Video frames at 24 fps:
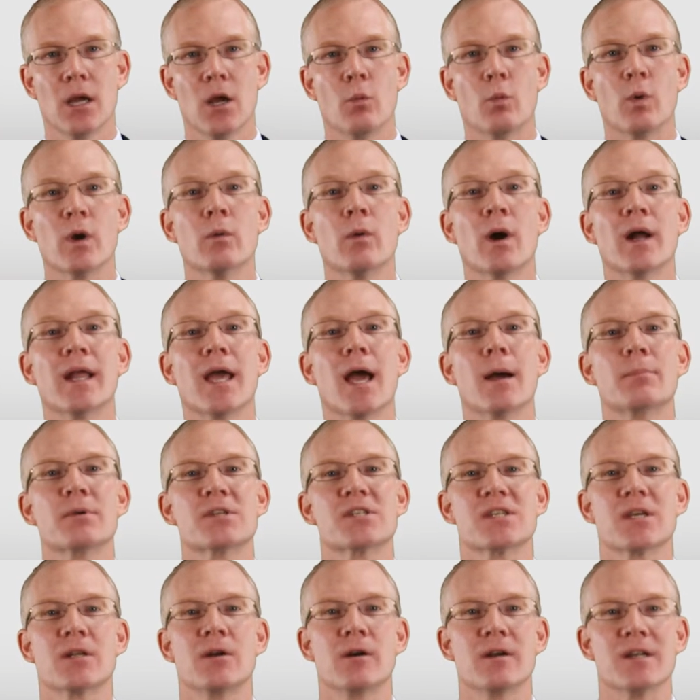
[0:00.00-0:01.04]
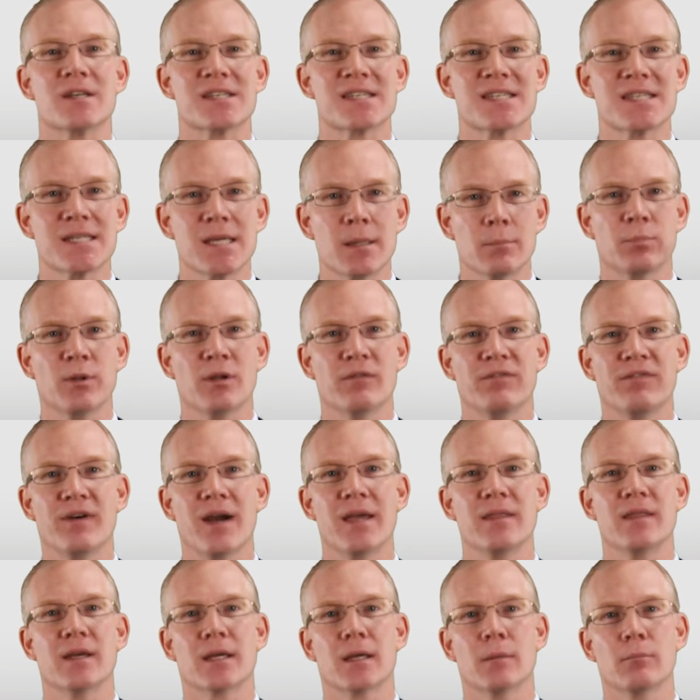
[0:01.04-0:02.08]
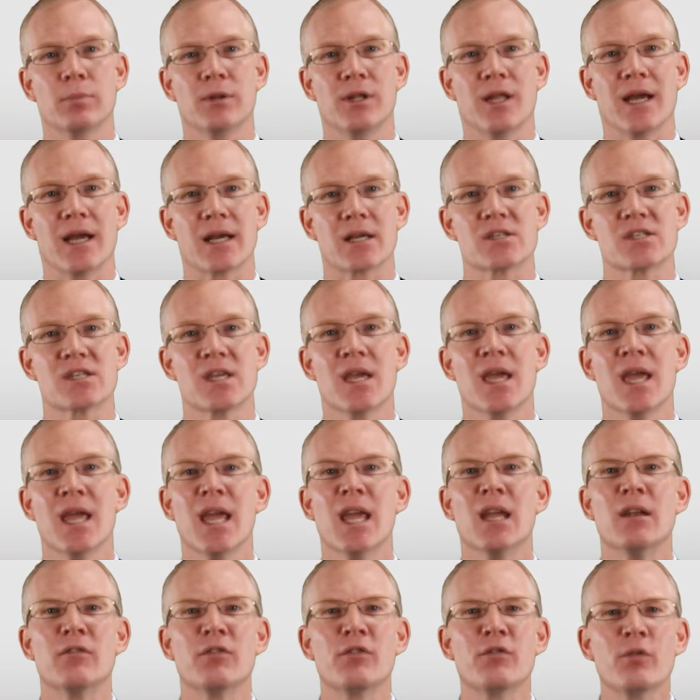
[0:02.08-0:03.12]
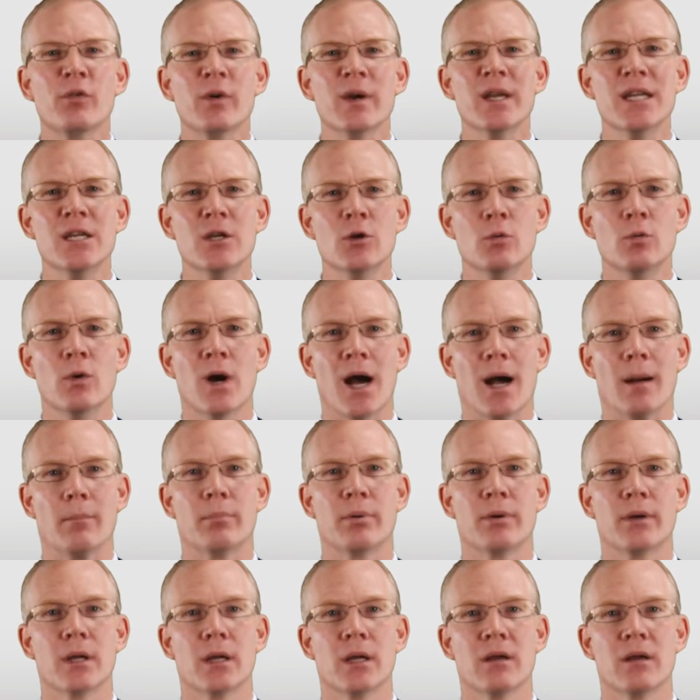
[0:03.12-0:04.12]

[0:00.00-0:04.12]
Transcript: We want Epicenter to simplify the complex and free you up